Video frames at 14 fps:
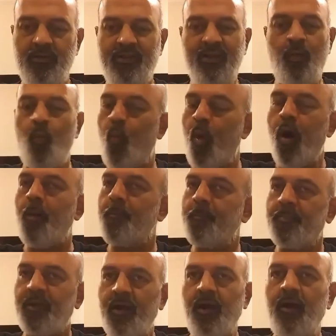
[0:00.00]
In a
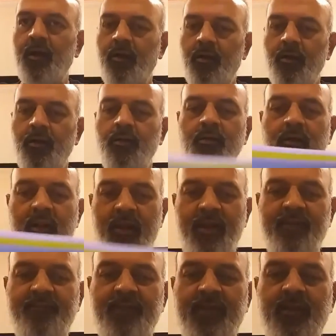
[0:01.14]
warm car,
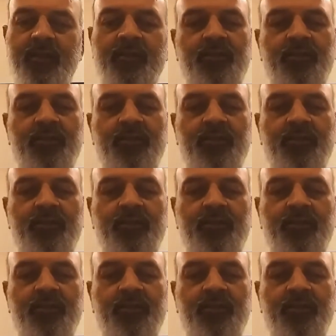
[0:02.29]
driving,